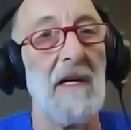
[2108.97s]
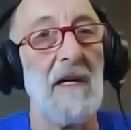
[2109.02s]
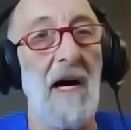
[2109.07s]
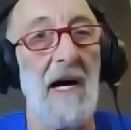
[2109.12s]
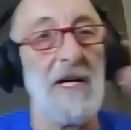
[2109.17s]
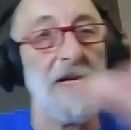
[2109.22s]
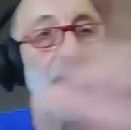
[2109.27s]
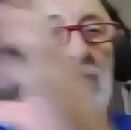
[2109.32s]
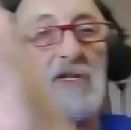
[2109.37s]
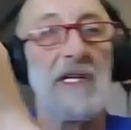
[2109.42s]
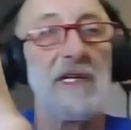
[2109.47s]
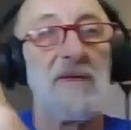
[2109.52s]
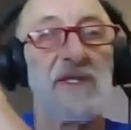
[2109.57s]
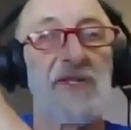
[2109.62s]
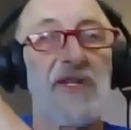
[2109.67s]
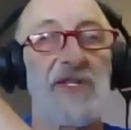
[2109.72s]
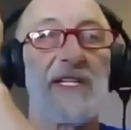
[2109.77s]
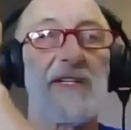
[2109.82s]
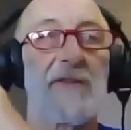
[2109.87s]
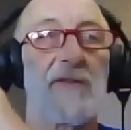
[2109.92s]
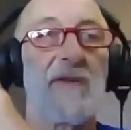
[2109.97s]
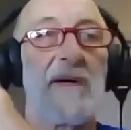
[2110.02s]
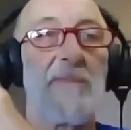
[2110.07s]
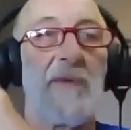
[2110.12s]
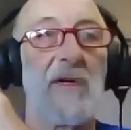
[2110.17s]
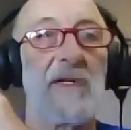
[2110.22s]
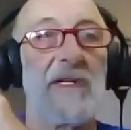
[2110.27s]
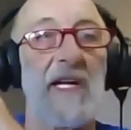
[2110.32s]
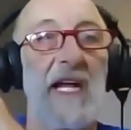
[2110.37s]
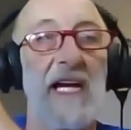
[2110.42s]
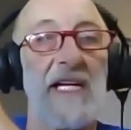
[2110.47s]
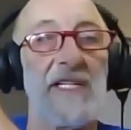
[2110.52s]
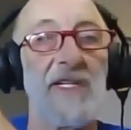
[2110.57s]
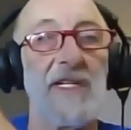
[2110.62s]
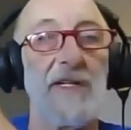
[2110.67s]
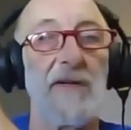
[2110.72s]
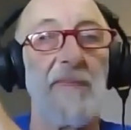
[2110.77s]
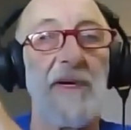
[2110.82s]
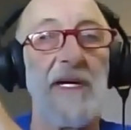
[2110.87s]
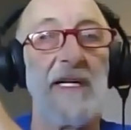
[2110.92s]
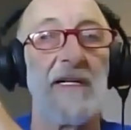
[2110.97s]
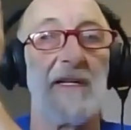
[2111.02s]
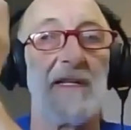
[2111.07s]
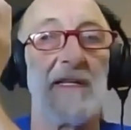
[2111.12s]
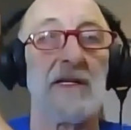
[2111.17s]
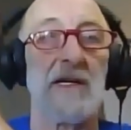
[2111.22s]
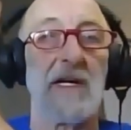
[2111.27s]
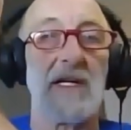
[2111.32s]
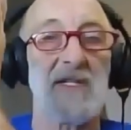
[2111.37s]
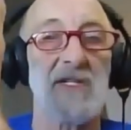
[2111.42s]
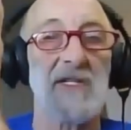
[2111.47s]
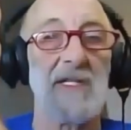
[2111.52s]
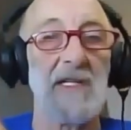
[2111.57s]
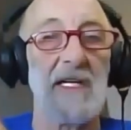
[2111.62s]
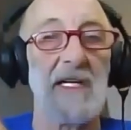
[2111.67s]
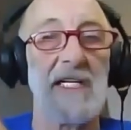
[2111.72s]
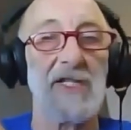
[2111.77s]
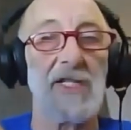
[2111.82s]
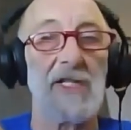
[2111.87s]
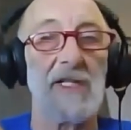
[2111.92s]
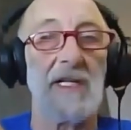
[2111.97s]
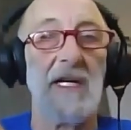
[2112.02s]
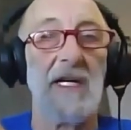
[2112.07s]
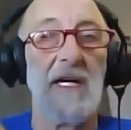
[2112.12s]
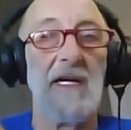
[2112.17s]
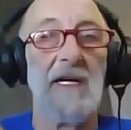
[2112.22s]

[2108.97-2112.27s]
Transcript: I usually would center up on Cassiopeia, the constellation,